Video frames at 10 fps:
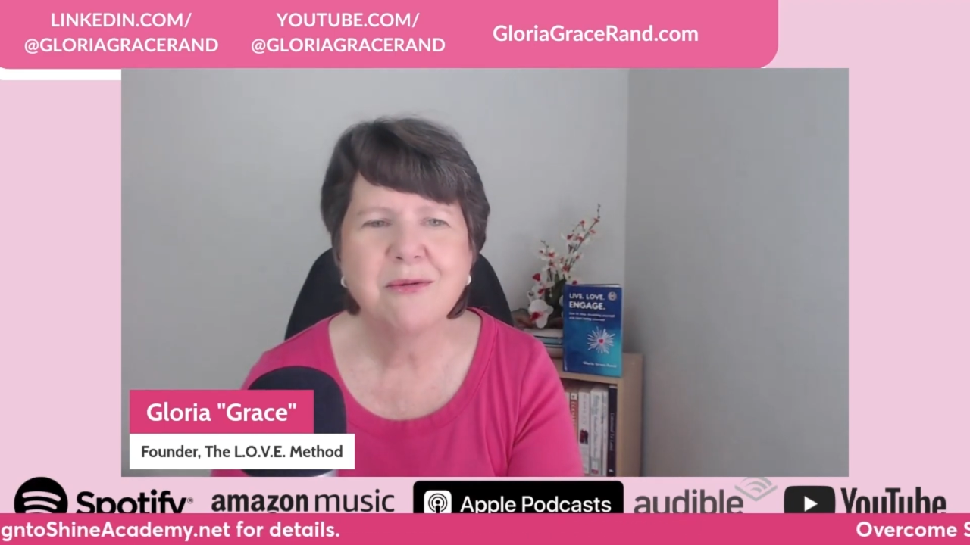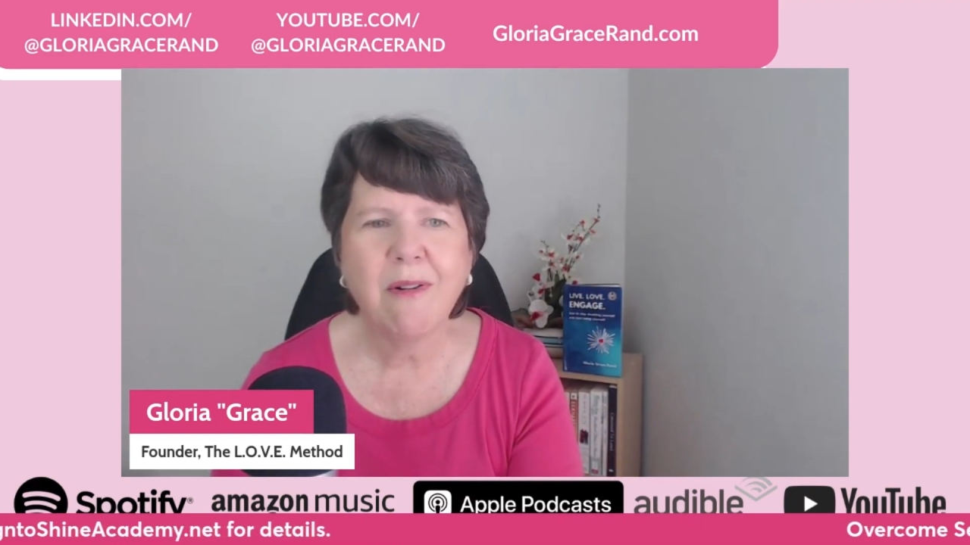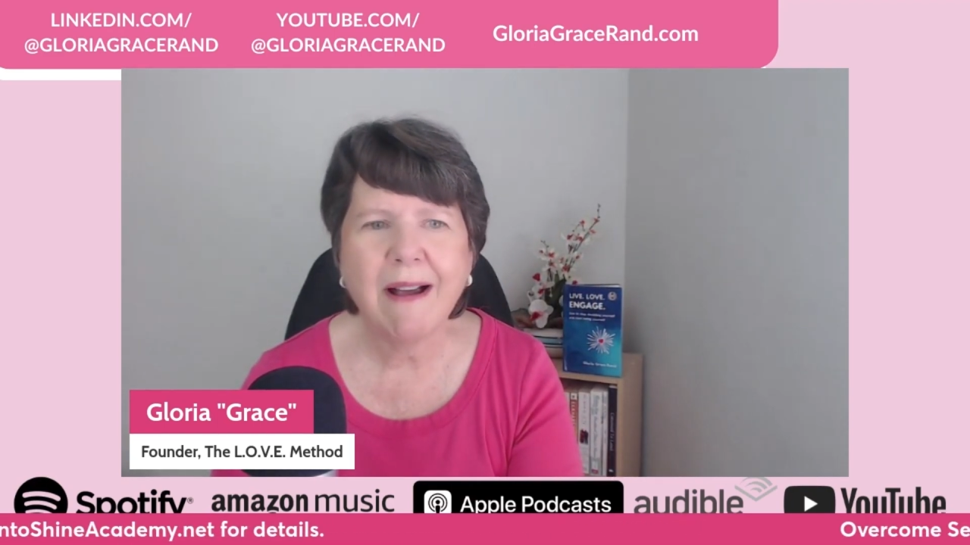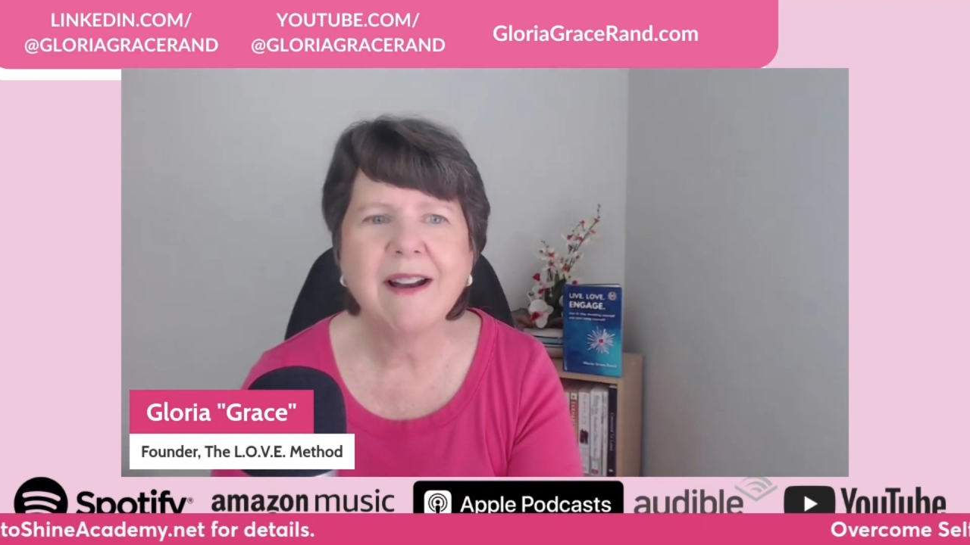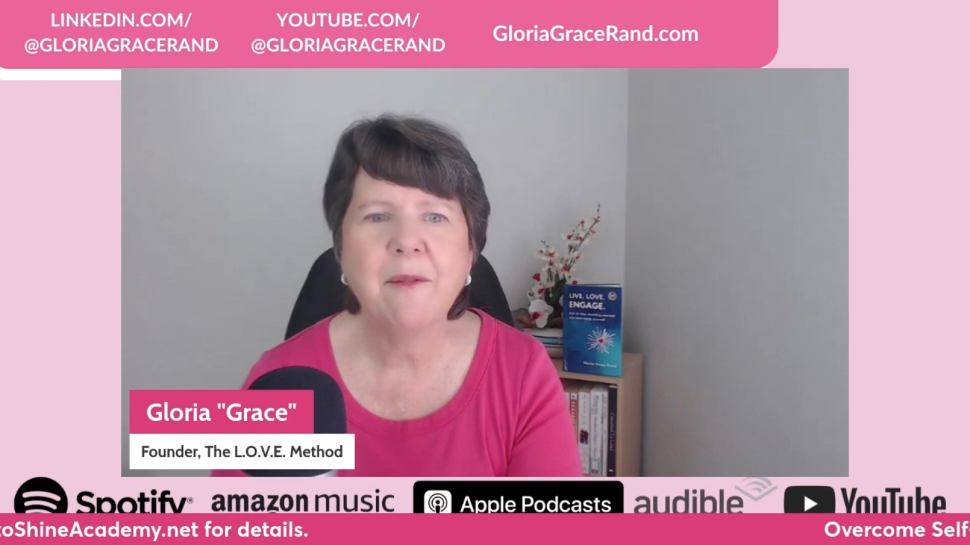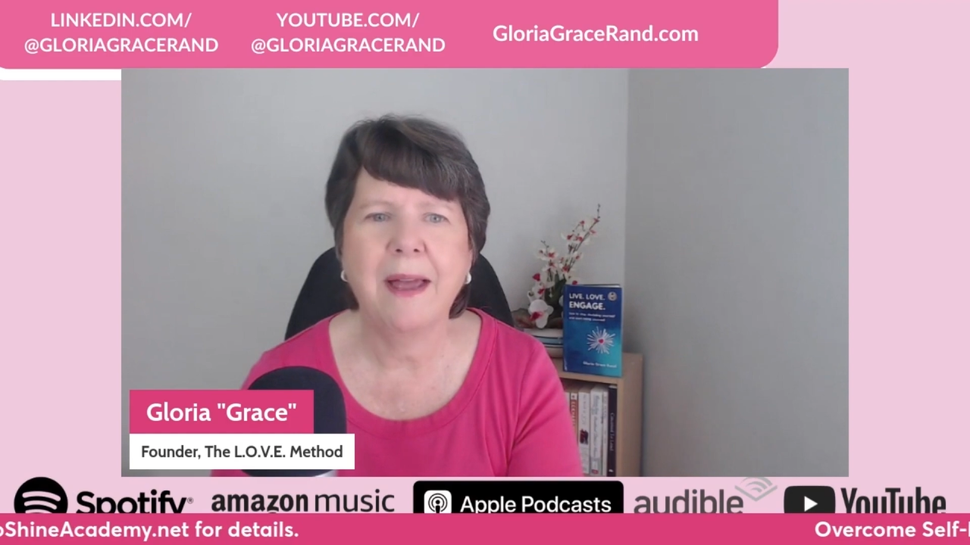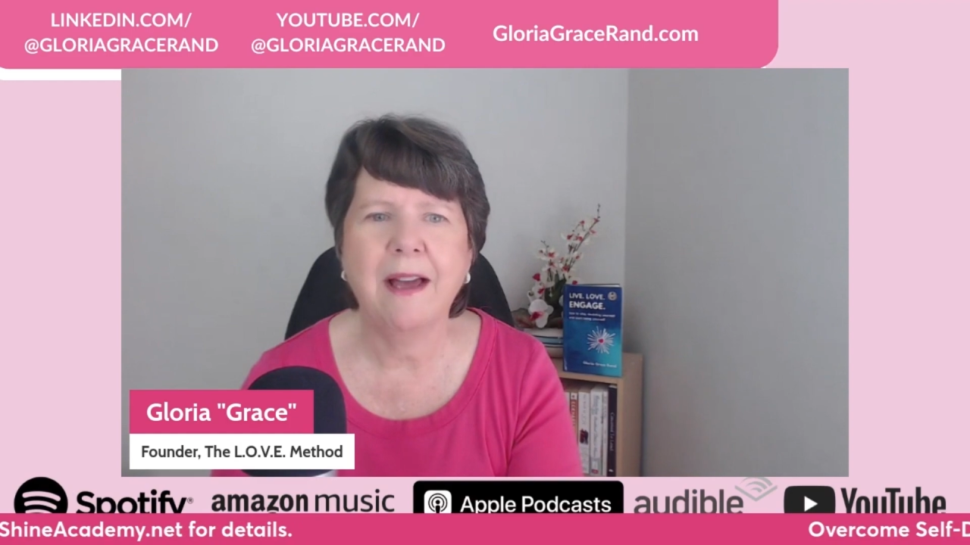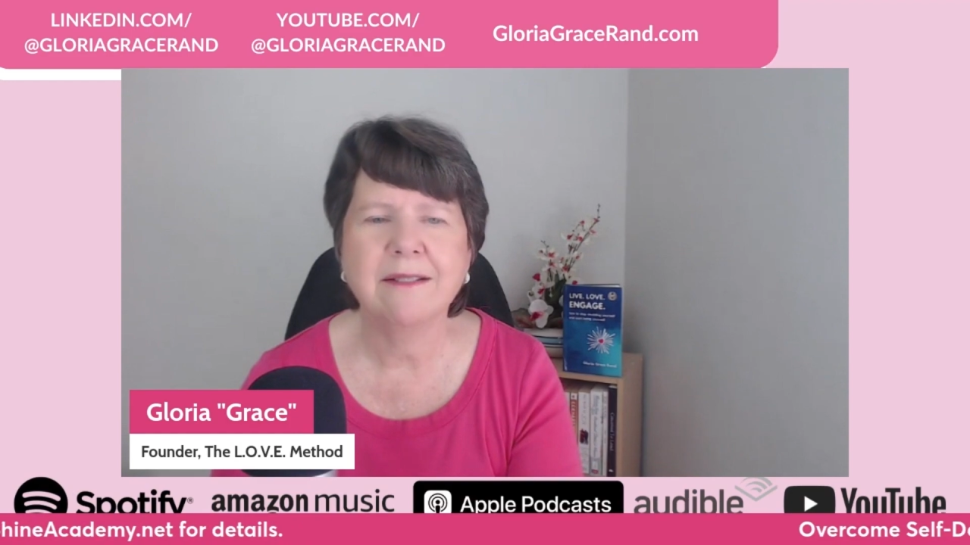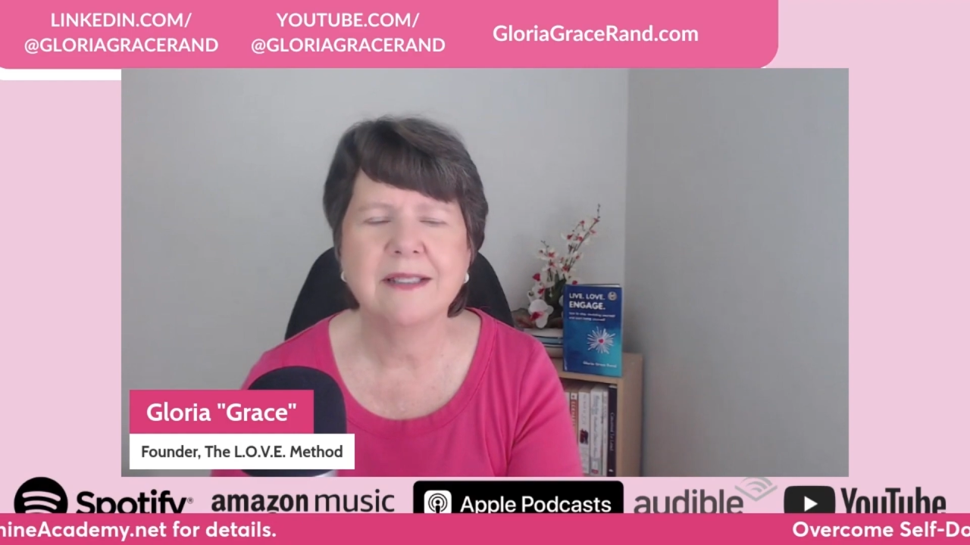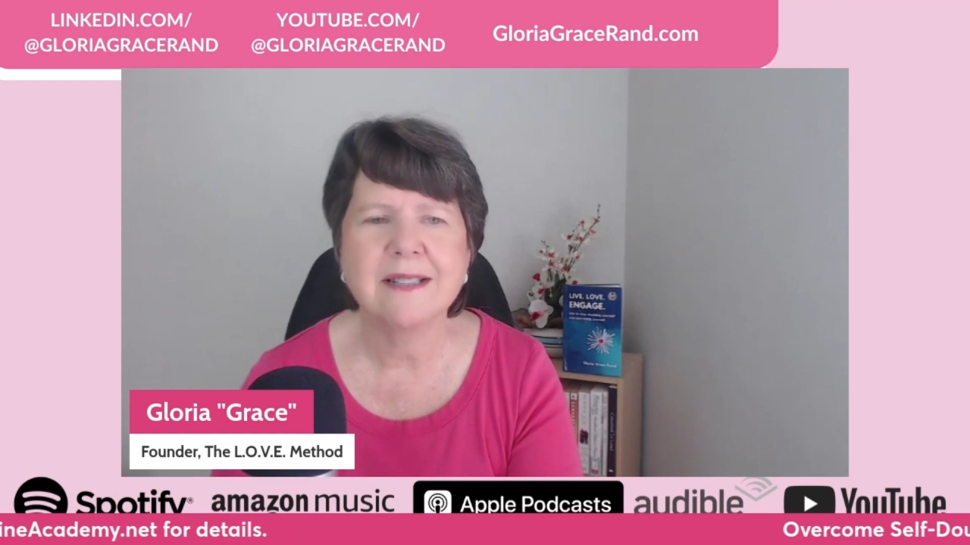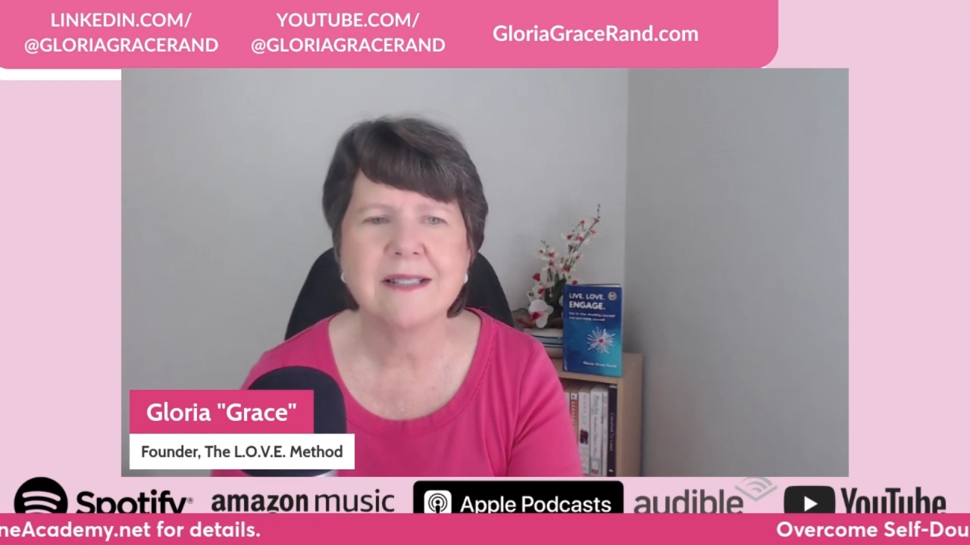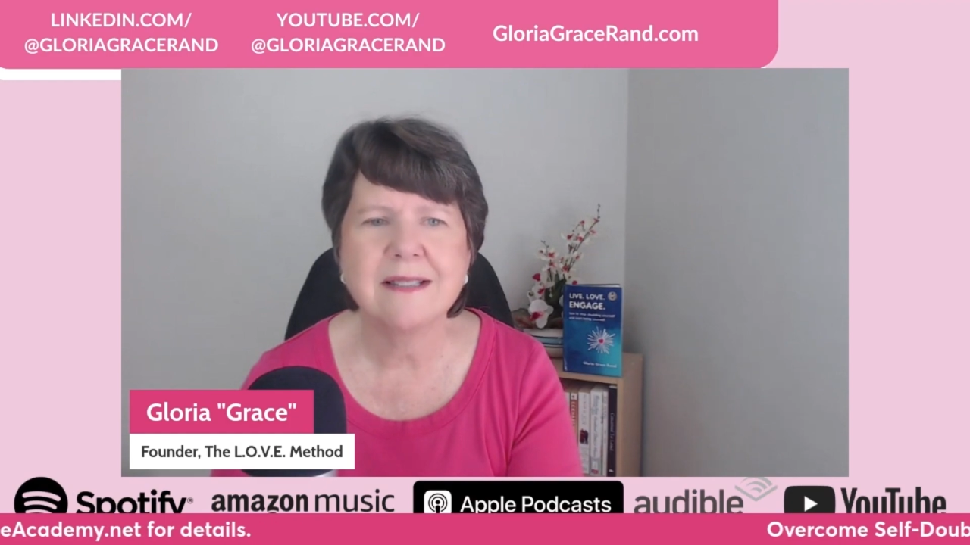write about this,